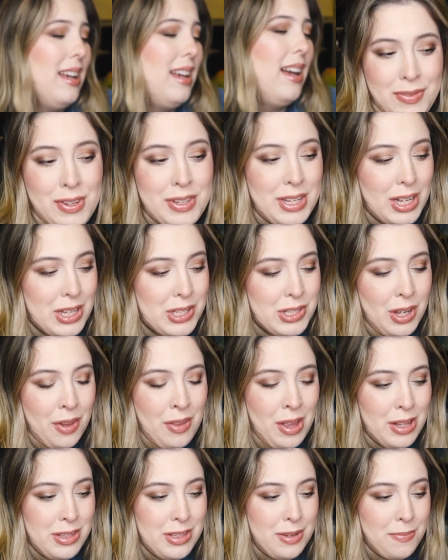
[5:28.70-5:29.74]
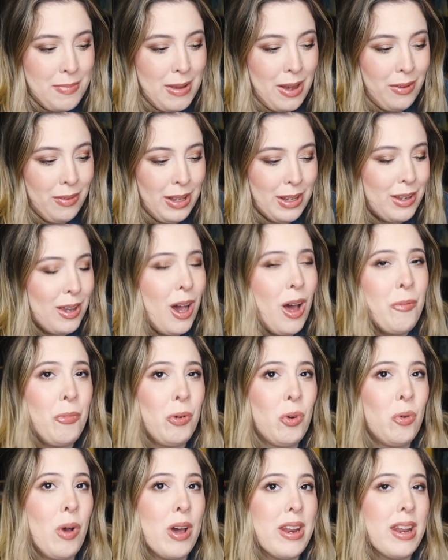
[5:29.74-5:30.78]
Feels like a song that's about like
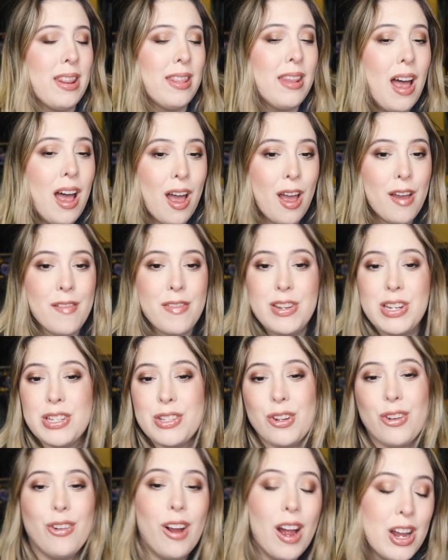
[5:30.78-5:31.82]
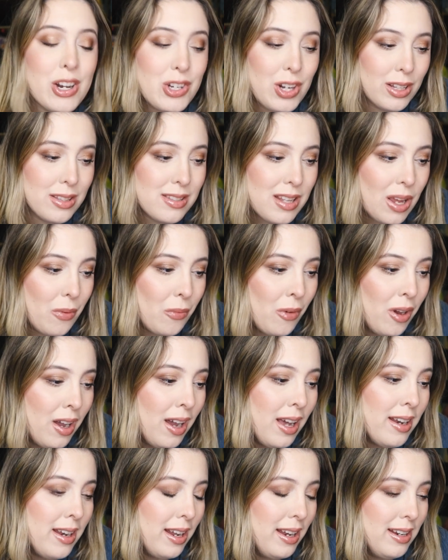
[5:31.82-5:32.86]
unrequited love. She's a crush on
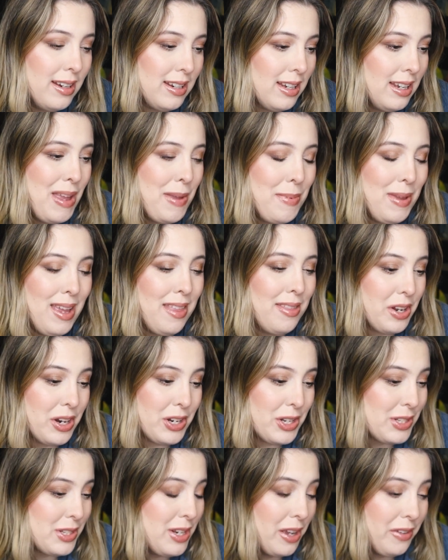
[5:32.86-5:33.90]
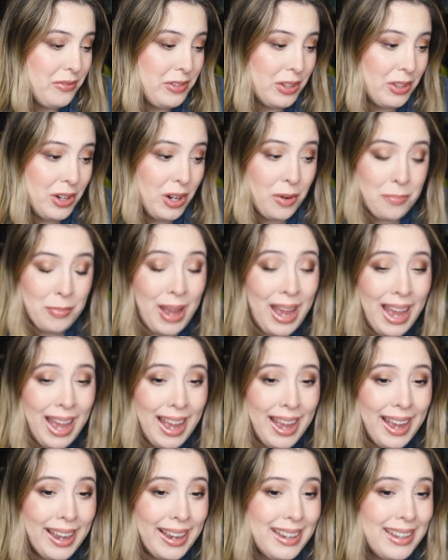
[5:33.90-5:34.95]
someone and maybe they're just not feeling her
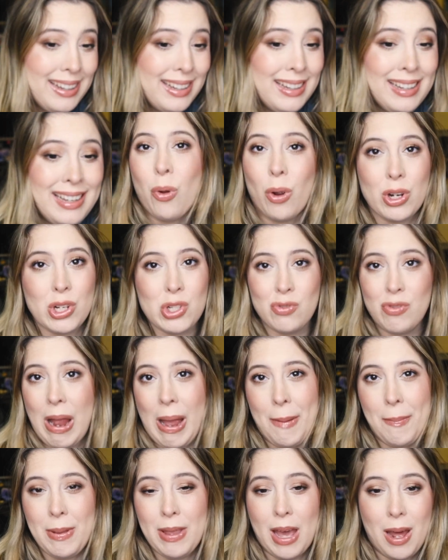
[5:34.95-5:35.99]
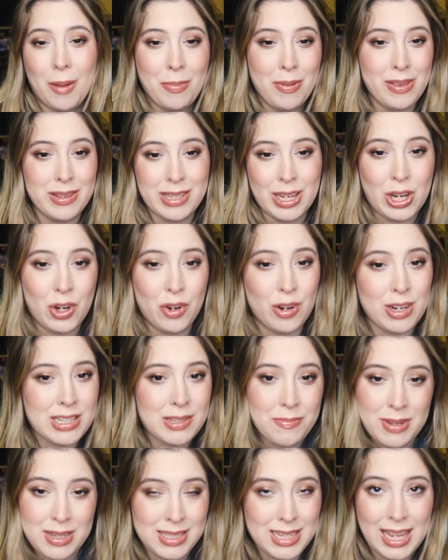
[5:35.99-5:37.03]
back. Of course she's wrapping up in this like
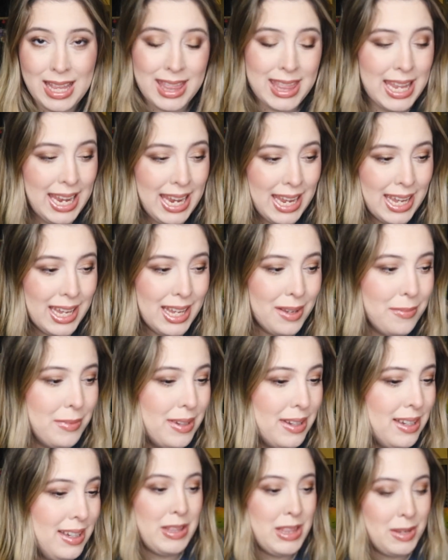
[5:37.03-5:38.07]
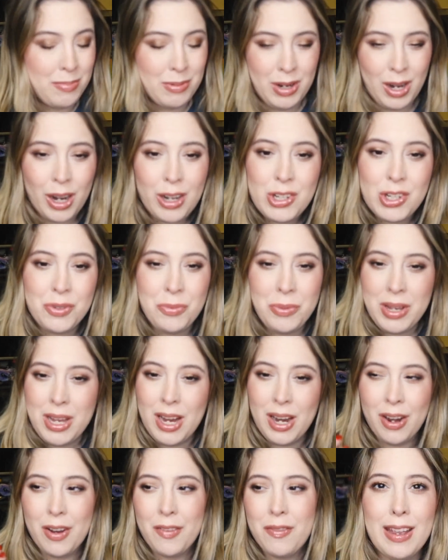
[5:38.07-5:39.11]
Christmassy theme. In the production we
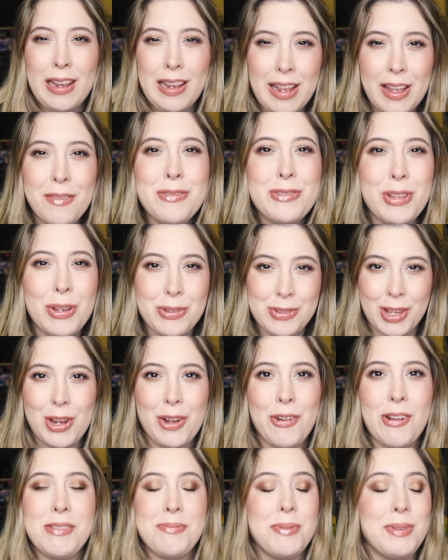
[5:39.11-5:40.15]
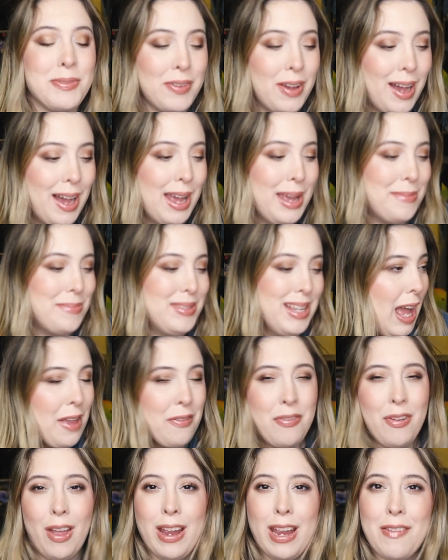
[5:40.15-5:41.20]
hear it gives those like Christmas vibes. I
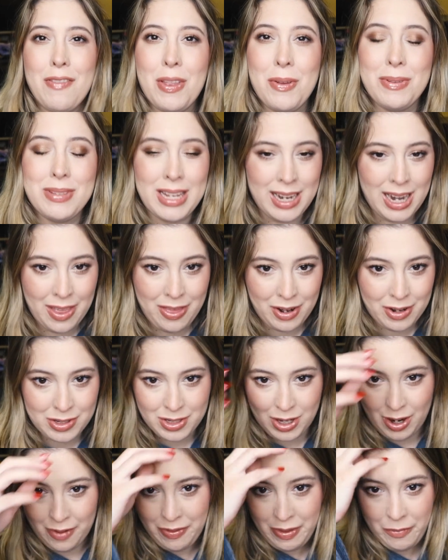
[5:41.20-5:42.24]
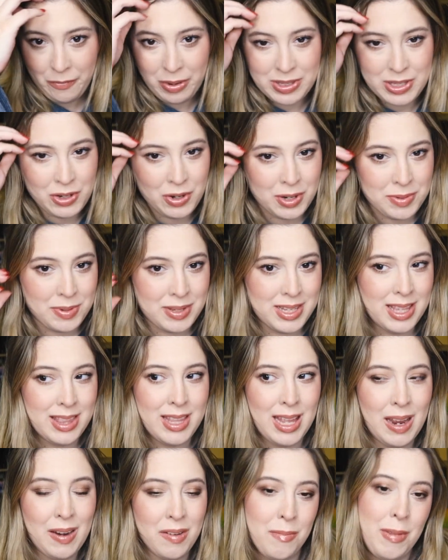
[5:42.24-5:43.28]
feel like if there was any other song that wasn't Christmassy
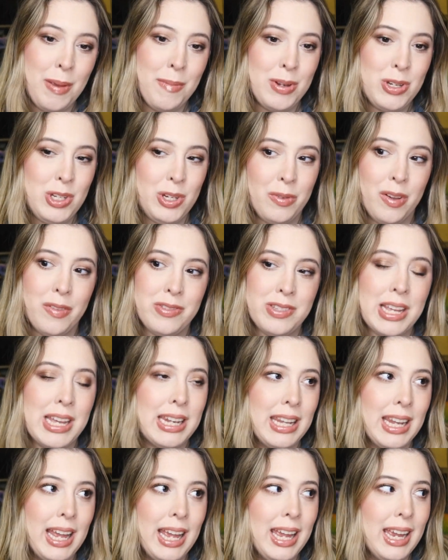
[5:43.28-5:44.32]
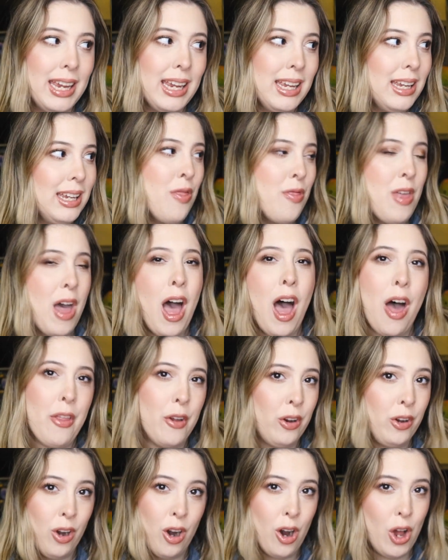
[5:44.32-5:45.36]
themed, maybe she would have said like, that
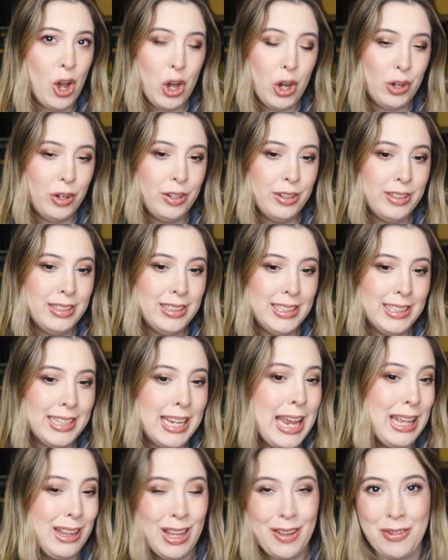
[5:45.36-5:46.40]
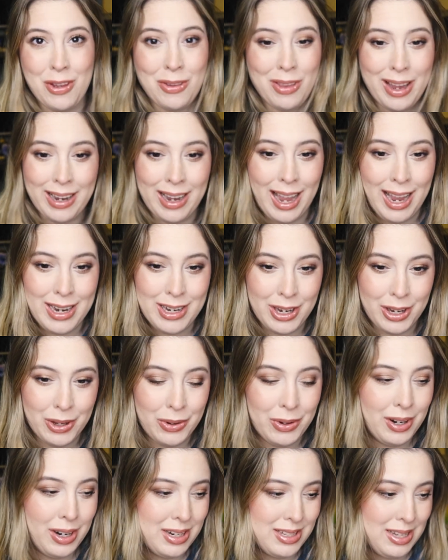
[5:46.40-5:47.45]
other girl can't love you like I
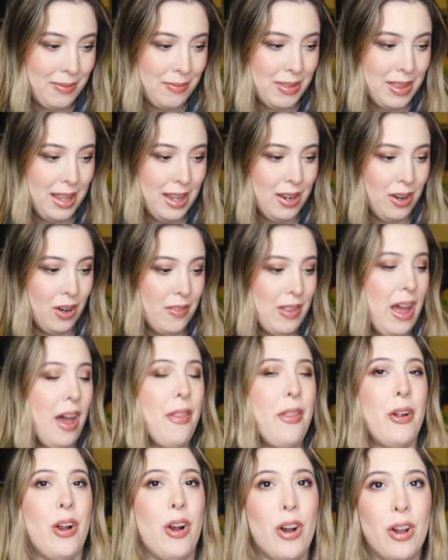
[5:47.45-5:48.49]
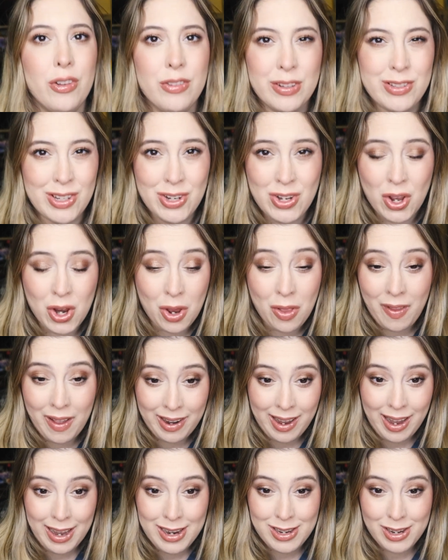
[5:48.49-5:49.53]
do or something, or that other girl doesn't know you like
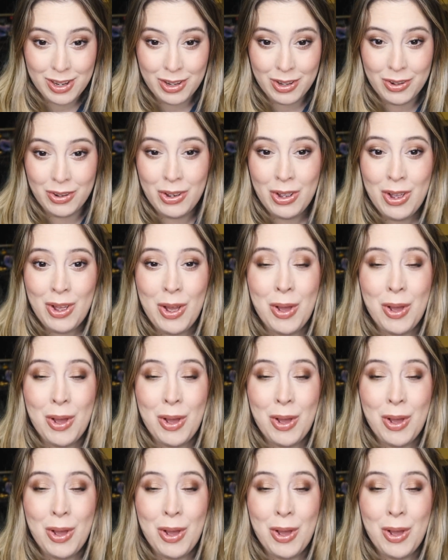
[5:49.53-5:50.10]
I do.